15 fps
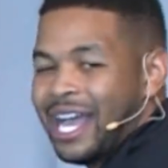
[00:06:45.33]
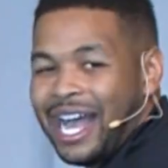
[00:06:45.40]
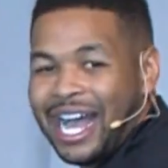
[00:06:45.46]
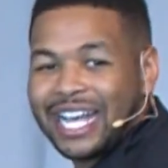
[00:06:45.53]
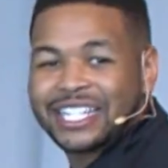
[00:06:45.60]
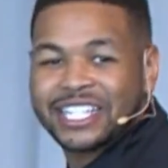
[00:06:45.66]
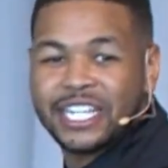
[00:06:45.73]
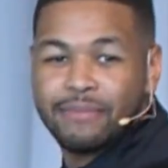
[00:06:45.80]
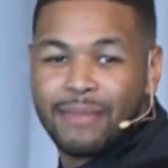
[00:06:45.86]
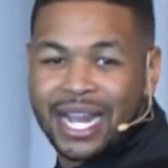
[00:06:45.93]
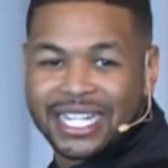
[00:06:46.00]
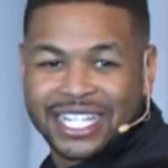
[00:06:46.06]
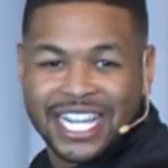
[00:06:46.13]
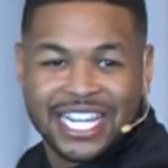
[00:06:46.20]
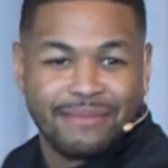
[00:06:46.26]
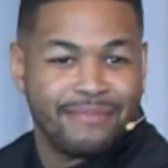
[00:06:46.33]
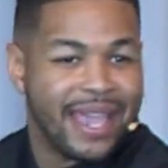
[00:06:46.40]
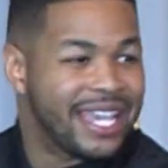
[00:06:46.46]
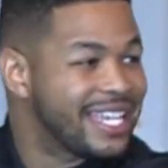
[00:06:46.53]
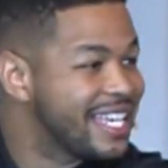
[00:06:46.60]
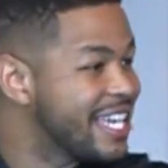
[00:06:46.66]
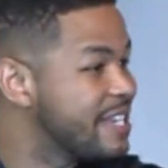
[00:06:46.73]
I see my
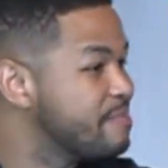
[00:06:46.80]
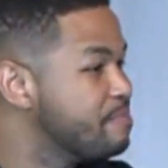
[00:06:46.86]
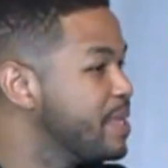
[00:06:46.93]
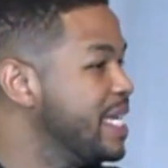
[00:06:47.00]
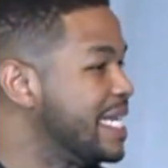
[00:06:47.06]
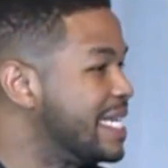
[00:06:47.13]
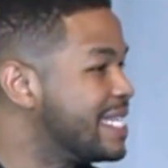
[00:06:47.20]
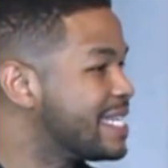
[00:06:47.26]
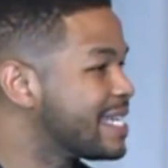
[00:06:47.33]
teammate getting beat.